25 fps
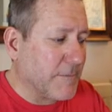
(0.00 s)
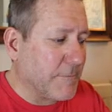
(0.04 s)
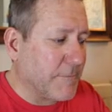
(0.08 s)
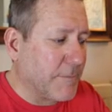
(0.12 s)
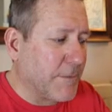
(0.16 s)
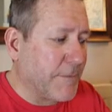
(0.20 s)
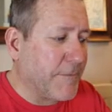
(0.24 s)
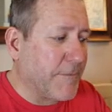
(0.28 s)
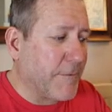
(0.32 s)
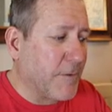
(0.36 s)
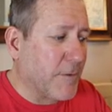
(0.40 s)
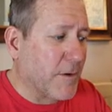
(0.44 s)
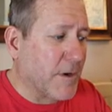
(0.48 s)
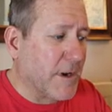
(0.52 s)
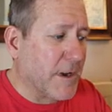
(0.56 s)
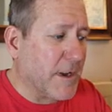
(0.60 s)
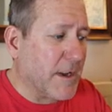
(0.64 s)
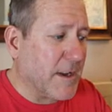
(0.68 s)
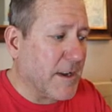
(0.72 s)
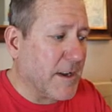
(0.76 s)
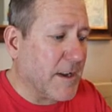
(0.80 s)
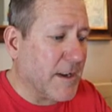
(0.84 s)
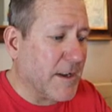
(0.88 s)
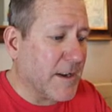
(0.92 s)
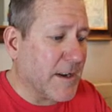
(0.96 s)
before
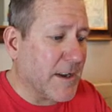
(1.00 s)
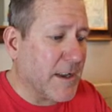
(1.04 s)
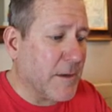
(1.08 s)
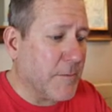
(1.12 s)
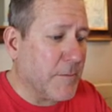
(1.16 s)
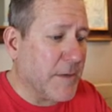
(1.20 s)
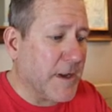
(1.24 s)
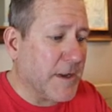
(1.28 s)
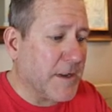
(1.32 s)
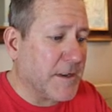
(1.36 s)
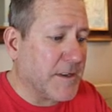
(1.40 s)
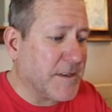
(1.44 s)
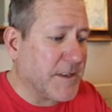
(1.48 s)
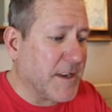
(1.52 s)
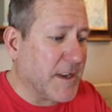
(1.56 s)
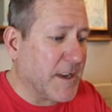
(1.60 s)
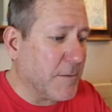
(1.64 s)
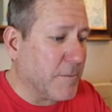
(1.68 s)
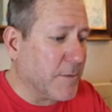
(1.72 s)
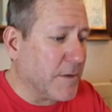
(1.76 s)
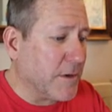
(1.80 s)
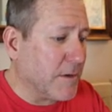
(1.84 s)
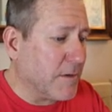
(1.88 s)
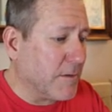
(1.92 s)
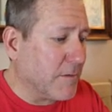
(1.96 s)
he uh, he made his
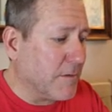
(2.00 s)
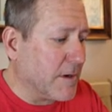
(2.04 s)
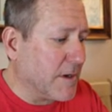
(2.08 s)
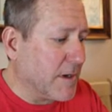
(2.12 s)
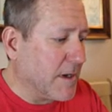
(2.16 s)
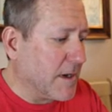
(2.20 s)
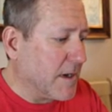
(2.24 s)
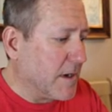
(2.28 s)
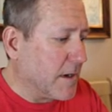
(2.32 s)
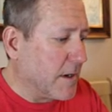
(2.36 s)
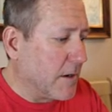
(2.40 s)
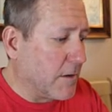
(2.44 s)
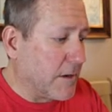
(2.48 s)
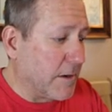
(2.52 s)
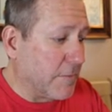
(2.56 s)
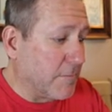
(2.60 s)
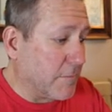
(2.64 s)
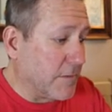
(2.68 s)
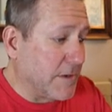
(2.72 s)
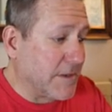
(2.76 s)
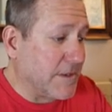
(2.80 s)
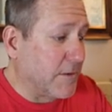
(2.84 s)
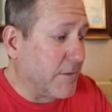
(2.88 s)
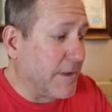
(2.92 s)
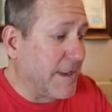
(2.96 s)
debut. Okay,
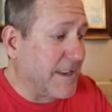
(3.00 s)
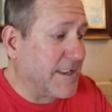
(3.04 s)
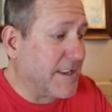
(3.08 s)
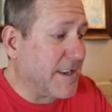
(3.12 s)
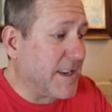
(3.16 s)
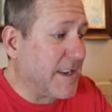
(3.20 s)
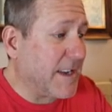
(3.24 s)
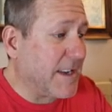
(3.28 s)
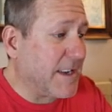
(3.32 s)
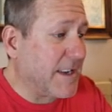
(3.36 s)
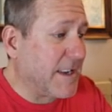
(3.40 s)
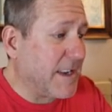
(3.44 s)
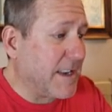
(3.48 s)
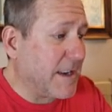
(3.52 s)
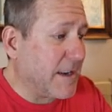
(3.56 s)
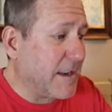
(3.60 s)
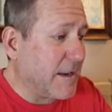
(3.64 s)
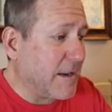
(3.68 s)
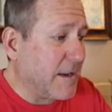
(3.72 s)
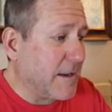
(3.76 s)
so that's it.